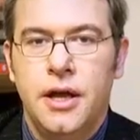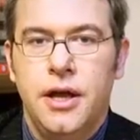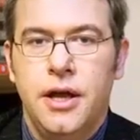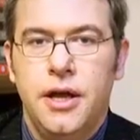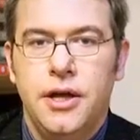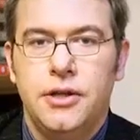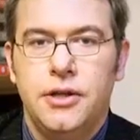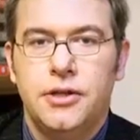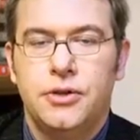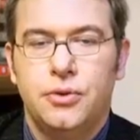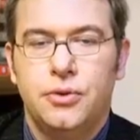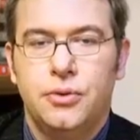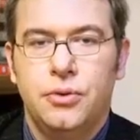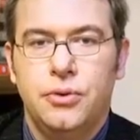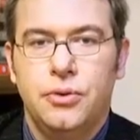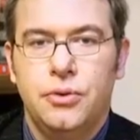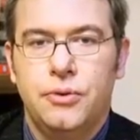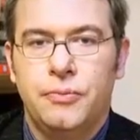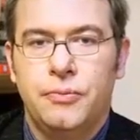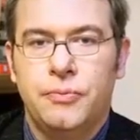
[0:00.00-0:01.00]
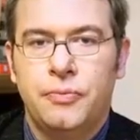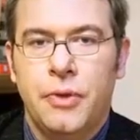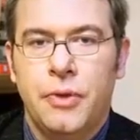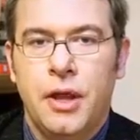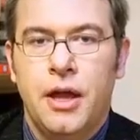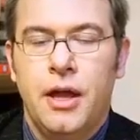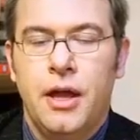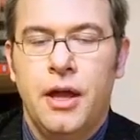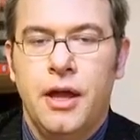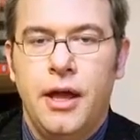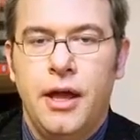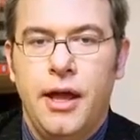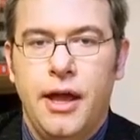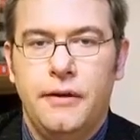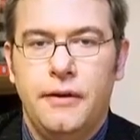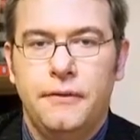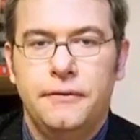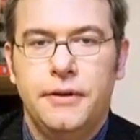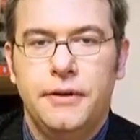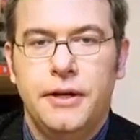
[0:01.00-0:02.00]
is to
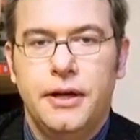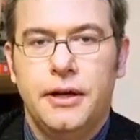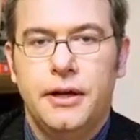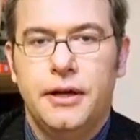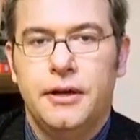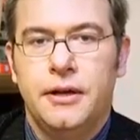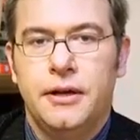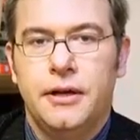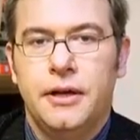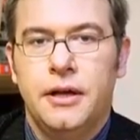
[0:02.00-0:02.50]
have the